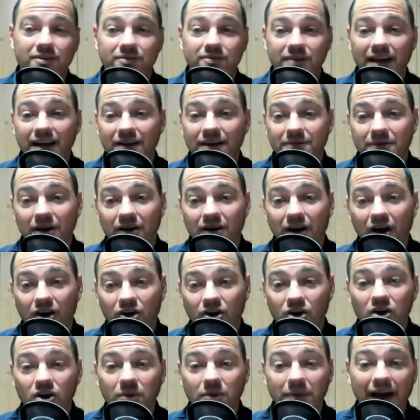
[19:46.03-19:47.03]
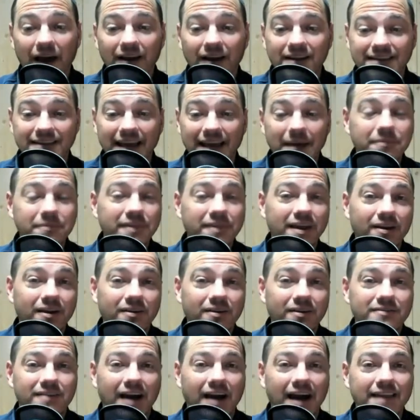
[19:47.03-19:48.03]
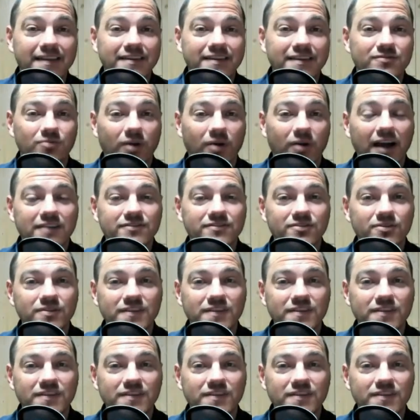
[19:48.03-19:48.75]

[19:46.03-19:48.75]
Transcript: a good amount of depth there on this roster.